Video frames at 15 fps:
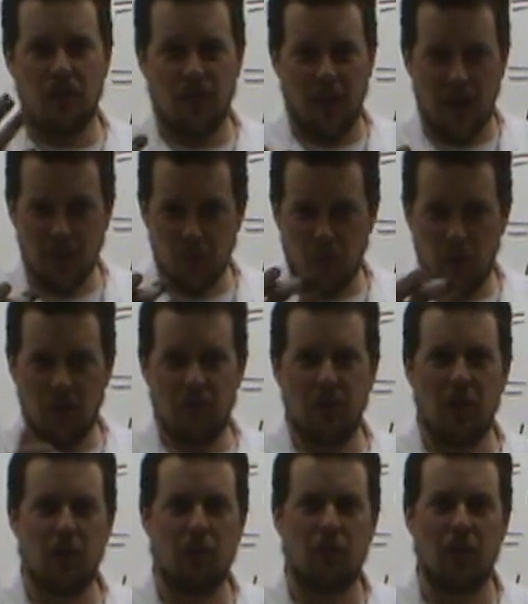That's one of
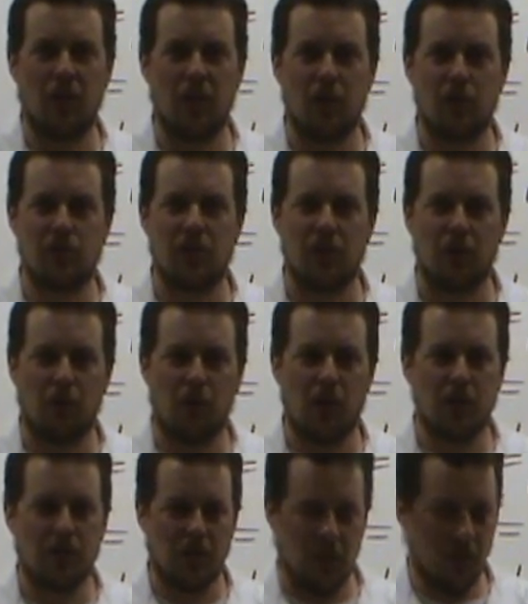the other videos that you're
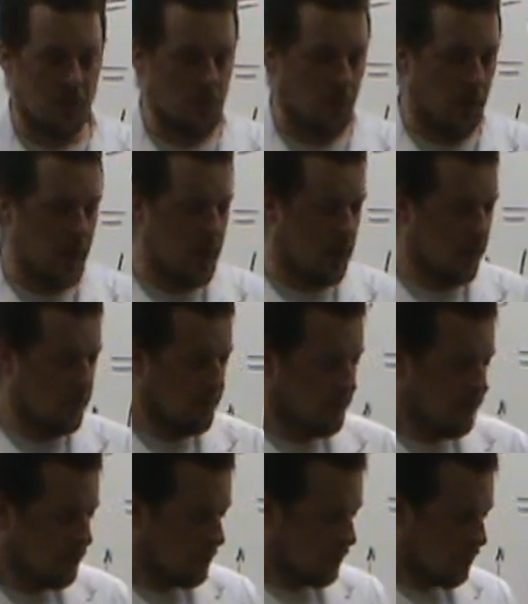watching this week.
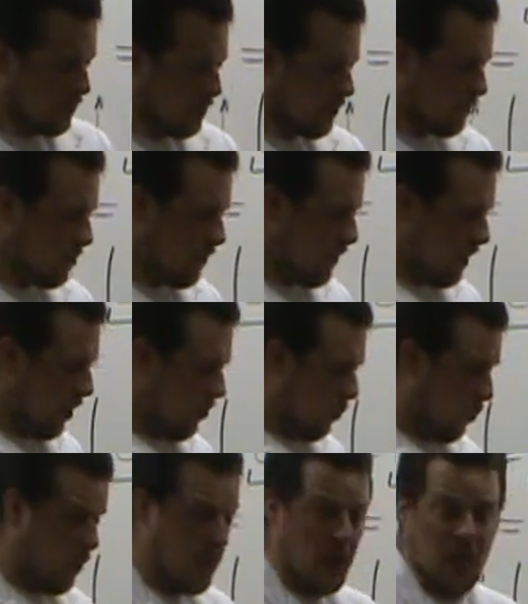
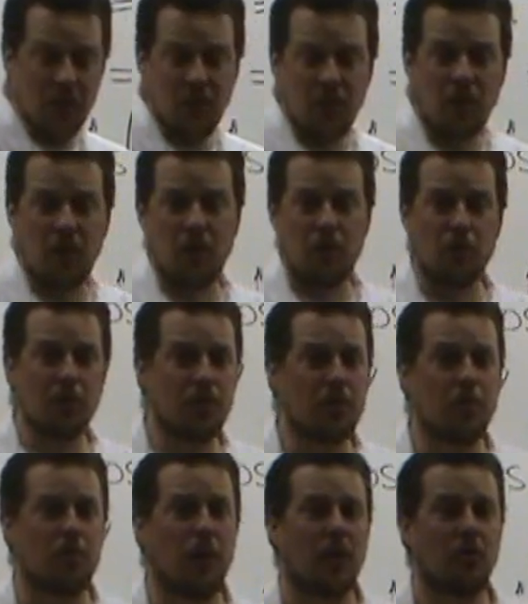We need to use the
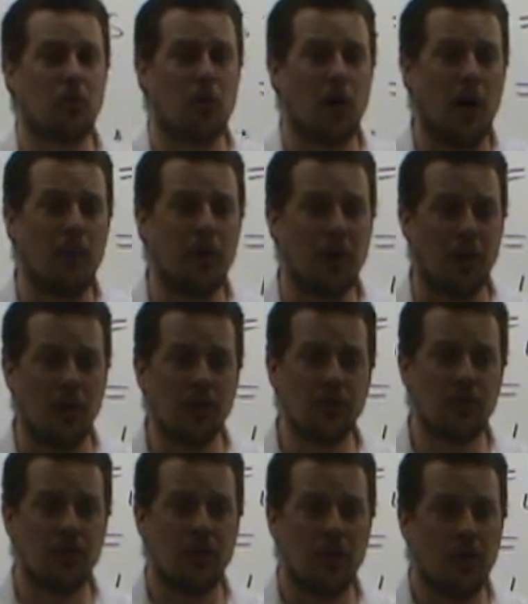
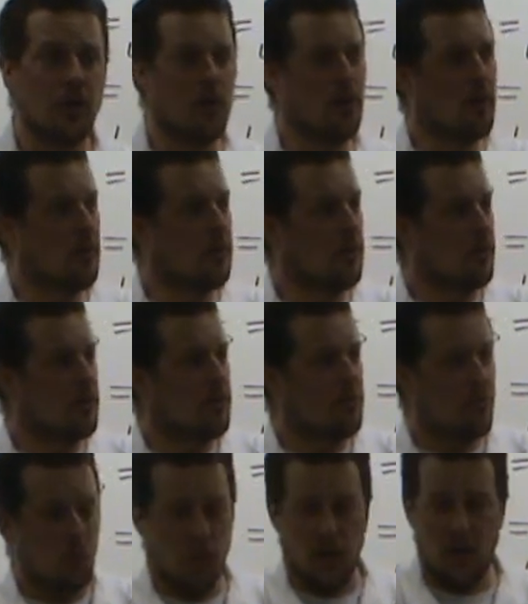spectrometers.
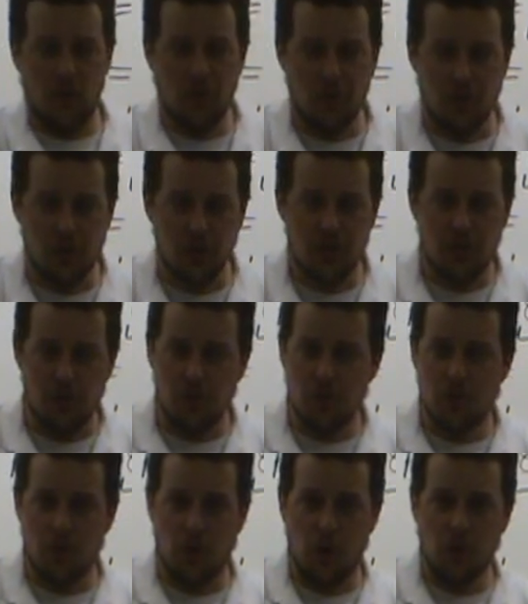Well, you just
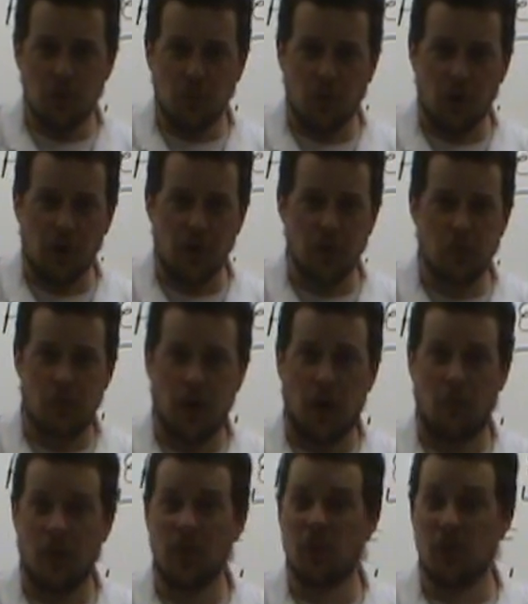use those for an
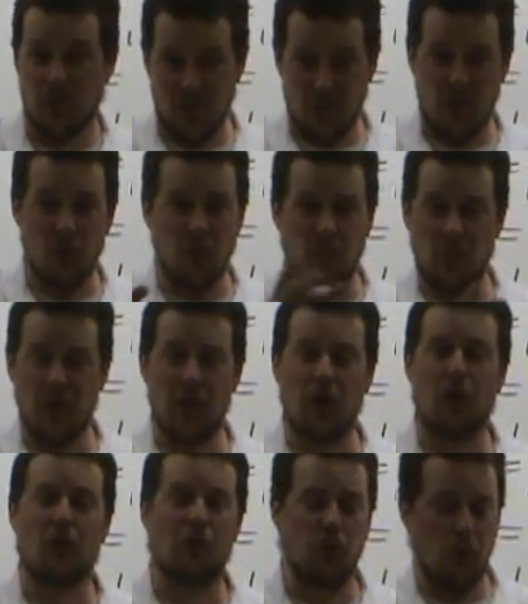experiment. There's another
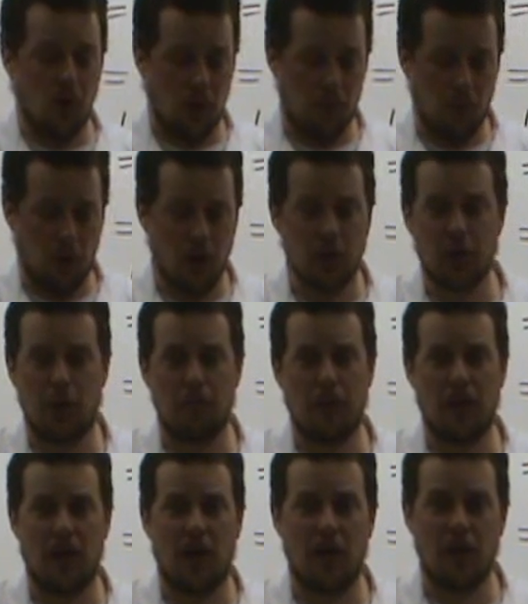video if you want to brush up
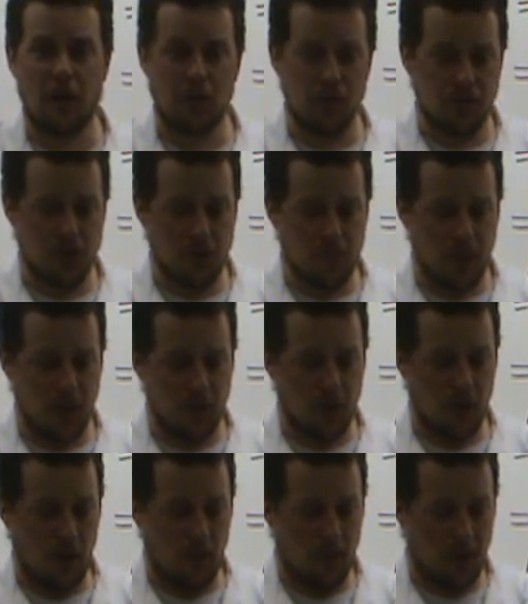on how to use the
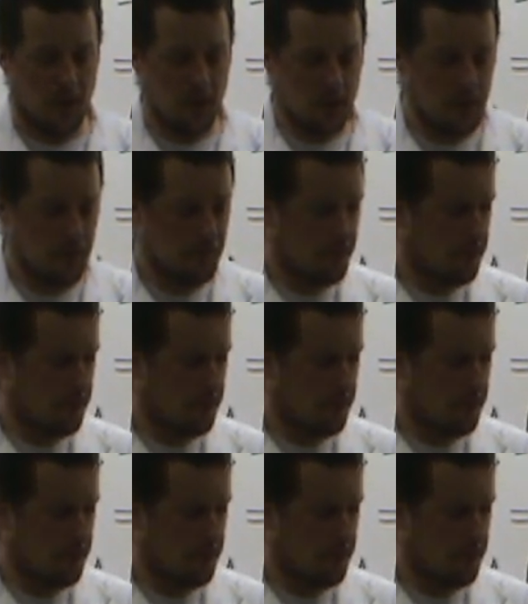spectrometers.